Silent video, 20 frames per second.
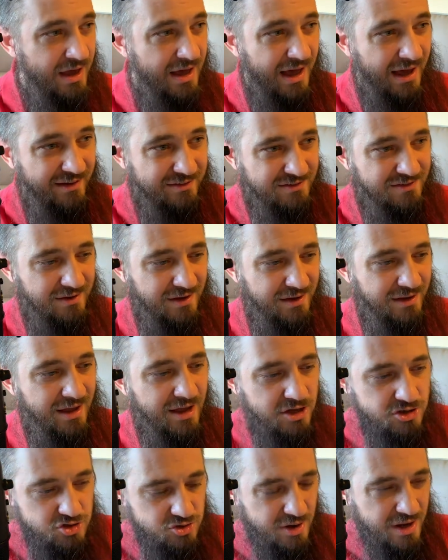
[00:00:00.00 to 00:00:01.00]
I say,
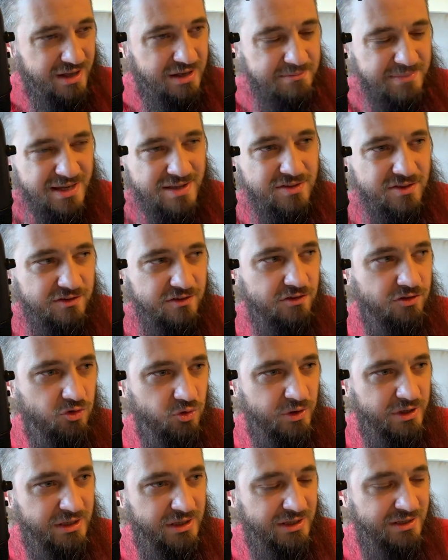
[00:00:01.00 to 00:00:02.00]
try and make the
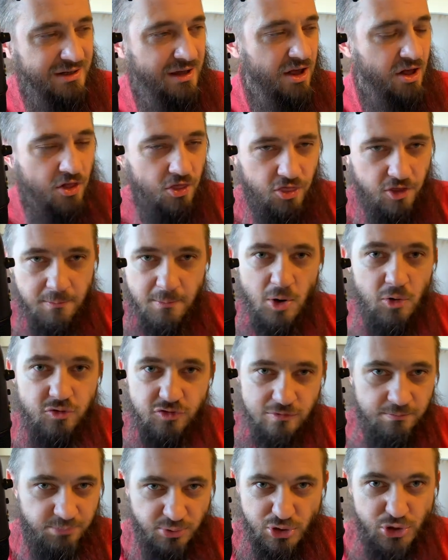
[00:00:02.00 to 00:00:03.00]
screen the
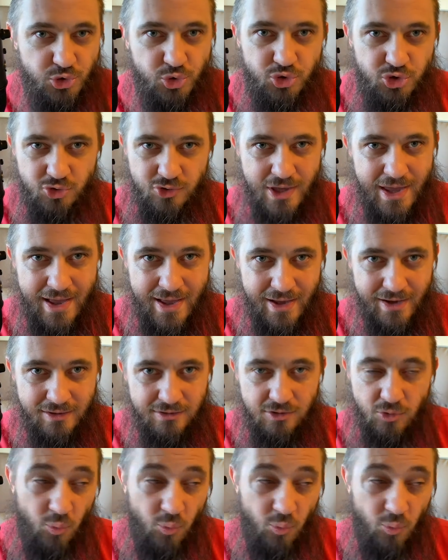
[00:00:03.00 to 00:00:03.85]
most blue you can.